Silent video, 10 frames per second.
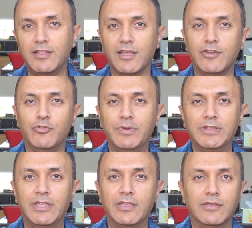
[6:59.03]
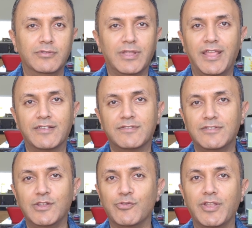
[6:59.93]
Like, are you building the next,
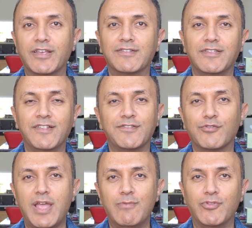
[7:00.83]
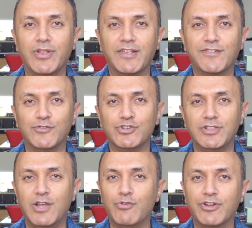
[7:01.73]
the next Instagram or the next social
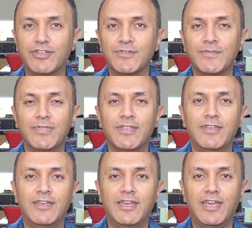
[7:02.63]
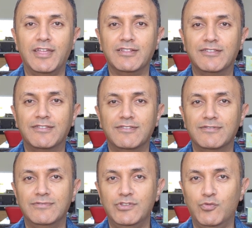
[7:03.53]
network, and you